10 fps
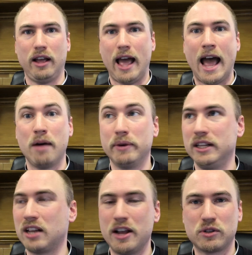How
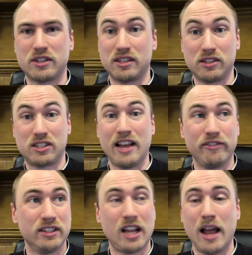many times?
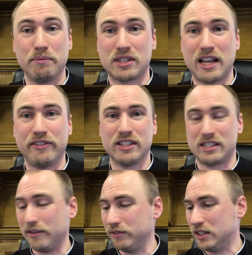Seven times, seven,
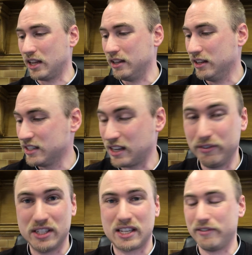70 times,
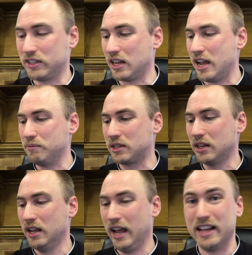77 times,
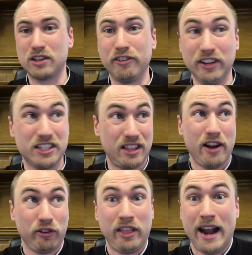as often as
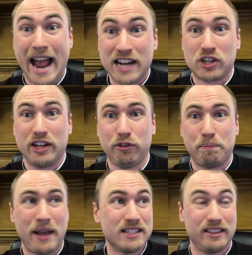they're actually
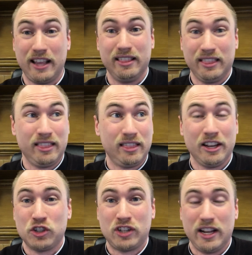repentant.
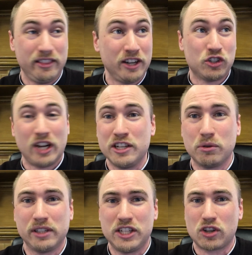They're
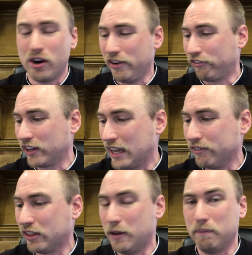genuinely sorry.
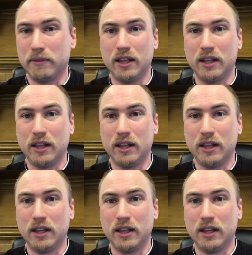Forgive them.